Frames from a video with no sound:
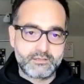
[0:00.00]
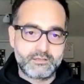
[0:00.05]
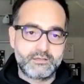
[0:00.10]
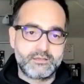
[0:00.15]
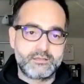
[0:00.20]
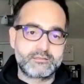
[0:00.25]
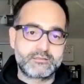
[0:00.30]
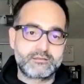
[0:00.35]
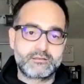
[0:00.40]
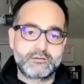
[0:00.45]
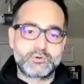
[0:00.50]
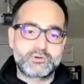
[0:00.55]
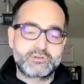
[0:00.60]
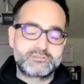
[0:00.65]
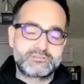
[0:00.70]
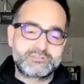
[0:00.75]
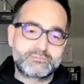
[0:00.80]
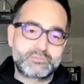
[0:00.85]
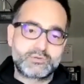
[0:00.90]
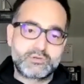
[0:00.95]
And the
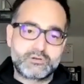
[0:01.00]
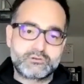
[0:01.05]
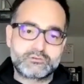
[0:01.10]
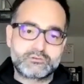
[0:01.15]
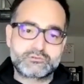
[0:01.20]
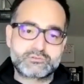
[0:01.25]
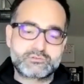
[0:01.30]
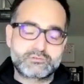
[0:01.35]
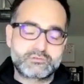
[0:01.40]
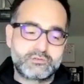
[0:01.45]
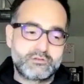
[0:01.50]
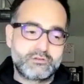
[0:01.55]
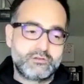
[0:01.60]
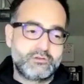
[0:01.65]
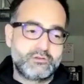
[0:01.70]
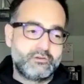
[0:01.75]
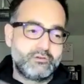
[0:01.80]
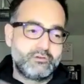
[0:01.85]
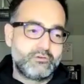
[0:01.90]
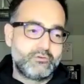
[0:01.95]
networking team goes,
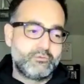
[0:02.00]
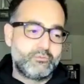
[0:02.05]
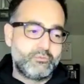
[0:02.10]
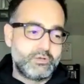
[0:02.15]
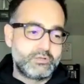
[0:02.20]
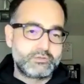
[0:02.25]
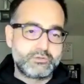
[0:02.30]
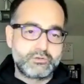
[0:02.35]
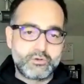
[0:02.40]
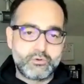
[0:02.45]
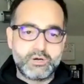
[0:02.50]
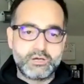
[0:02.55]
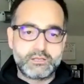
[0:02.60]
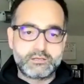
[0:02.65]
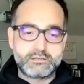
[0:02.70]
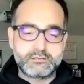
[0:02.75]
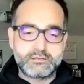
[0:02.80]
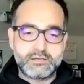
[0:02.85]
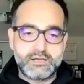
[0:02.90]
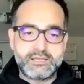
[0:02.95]
well, you know what?
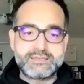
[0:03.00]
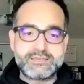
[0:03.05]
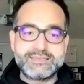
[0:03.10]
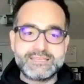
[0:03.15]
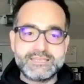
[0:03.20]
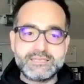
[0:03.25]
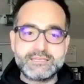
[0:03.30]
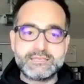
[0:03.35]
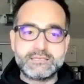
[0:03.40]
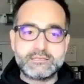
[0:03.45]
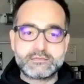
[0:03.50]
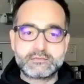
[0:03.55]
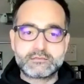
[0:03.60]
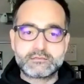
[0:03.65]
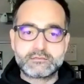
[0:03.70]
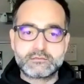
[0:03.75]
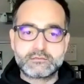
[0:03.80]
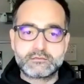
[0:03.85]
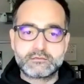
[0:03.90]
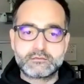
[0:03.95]
I need
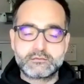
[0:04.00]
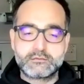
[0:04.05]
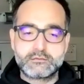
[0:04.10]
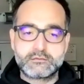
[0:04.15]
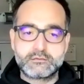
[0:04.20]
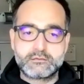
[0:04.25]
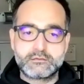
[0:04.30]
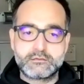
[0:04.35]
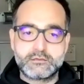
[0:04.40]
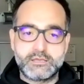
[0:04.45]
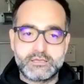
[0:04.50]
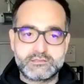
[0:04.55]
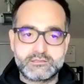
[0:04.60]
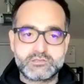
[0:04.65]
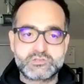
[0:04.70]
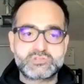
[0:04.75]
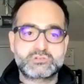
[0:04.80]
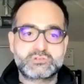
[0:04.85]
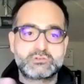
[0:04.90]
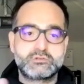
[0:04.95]

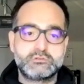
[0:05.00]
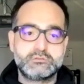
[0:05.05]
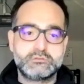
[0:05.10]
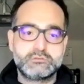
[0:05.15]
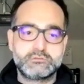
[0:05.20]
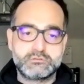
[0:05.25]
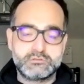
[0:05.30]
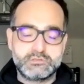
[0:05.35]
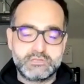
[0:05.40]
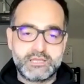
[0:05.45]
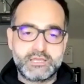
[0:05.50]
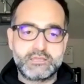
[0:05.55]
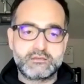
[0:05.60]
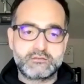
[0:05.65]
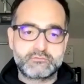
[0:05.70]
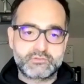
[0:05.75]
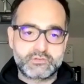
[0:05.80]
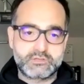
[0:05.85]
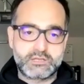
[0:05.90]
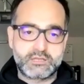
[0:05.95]
additional lane
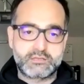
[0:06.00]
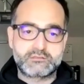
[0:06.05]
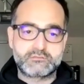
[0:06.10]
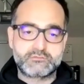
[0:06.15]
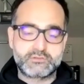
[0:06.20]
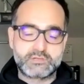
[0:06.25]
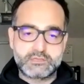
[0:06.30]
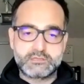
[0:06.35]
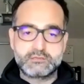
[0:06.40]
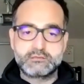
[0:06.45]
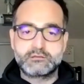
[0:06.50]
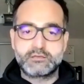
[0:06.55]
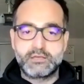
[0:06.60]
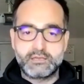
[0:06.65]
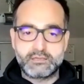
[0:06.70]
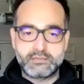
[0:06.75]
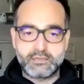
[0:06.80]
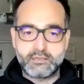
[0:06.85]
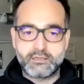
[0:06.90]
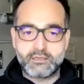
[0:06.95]
of connectivity,
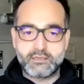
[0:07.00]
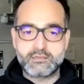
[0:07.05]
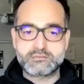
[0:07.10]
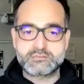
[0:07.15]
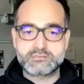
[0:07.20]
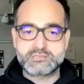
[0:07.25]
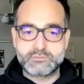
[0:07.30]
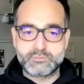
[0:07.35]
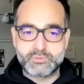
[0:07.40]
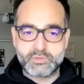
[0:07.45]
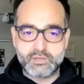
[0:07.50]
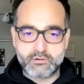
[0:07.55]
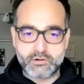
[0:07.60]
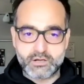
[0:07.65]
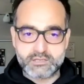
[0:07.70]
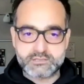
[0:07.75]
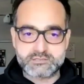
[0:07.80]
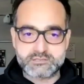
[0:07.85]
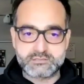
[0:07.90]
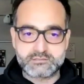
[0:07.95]
aka
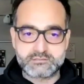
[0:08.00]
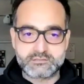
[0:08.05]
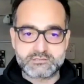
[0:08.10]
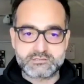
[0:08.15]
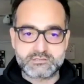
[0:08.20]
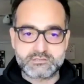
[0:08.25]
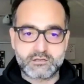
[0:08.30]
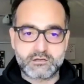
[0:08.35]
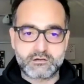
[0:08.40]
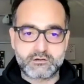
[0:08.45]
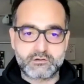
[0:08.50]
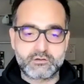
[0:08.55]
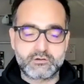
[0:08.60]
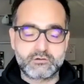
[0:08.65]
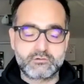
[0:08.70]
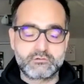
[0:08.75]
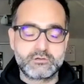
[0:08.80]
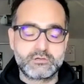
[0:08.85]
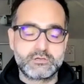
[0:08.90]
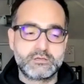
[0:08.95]
CBRS in this
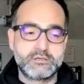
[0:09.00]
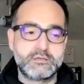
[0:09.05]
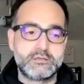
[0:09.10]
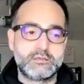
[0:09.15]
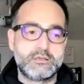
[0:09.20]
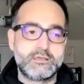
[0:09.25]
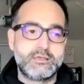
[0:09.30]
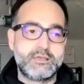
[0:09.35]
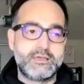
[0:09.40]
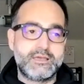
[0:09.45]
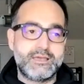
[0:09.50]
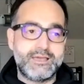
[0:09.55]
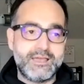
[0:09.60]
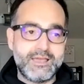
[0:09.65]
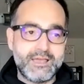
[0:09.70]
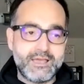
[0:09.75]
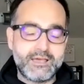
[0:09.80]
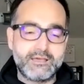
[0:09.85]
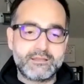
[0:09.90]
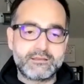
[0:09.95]
scenario.
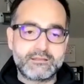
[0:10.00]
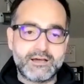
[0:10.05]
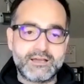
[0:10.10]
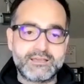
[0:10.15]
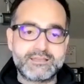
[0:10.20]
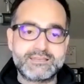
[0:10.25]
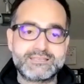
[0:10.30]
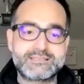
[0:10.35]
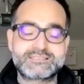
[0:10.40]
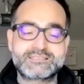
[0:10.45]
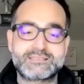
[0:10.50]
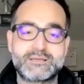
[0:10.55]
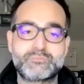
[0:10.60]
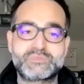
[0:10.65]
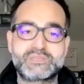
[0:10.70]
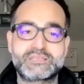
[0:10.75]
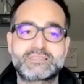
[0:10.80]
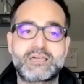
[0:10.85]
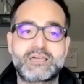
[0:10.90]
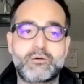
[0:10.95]
And I need
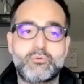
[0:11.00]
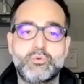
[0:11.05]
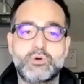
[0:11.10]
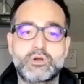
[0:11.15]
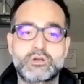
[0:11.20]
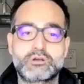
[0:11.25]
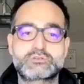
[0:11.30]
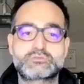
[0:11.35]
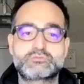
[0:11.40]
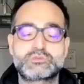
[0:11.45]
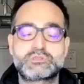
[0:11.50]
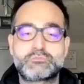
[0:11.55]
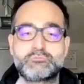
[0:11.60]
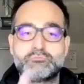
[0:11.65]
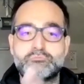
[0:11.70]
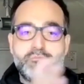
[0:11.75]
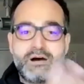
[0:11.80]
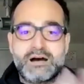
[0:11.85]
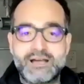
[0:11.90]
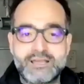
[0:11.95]
something that works with
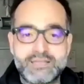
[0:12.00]
my